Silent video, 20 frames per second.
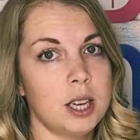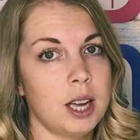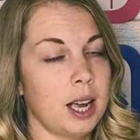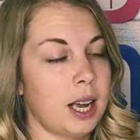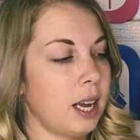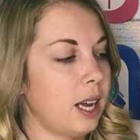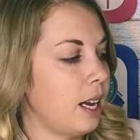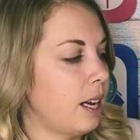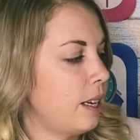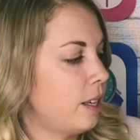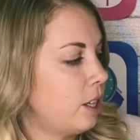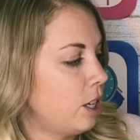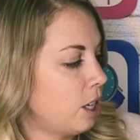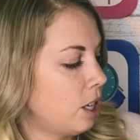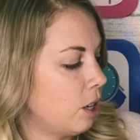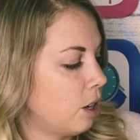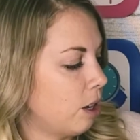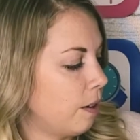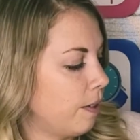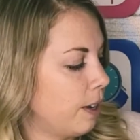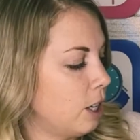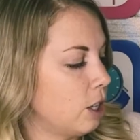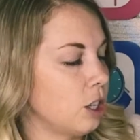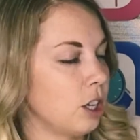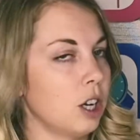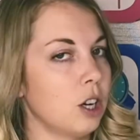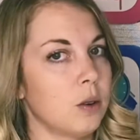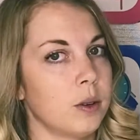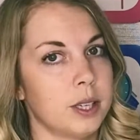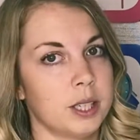and you're eventually
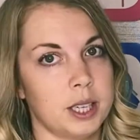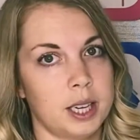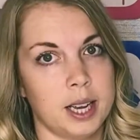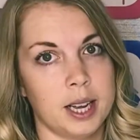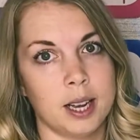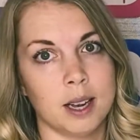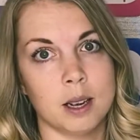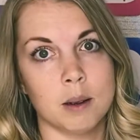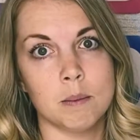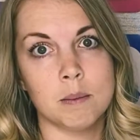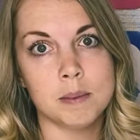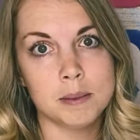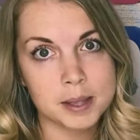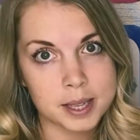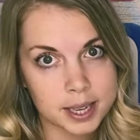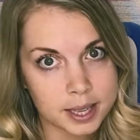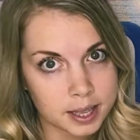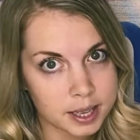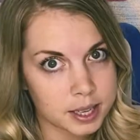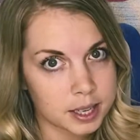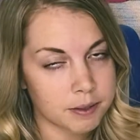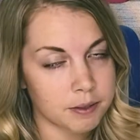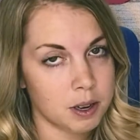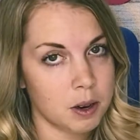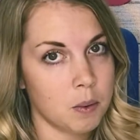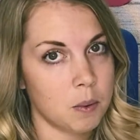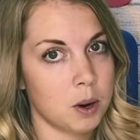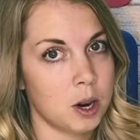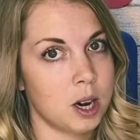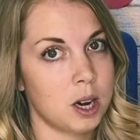going to get a completely different
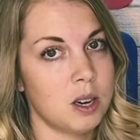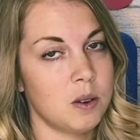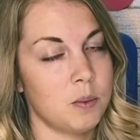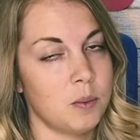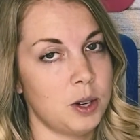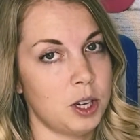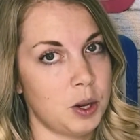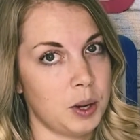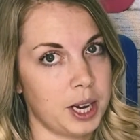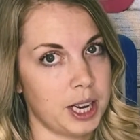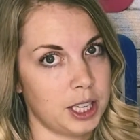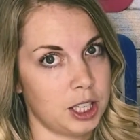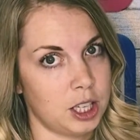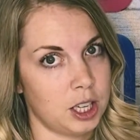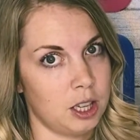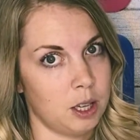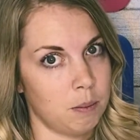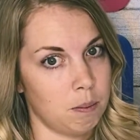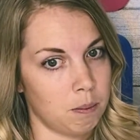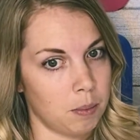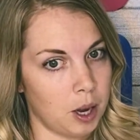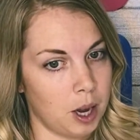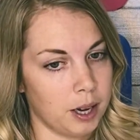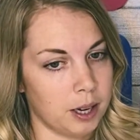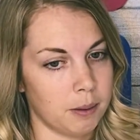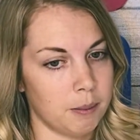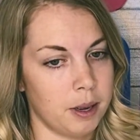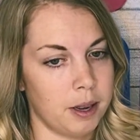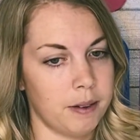word when you get to the bottom of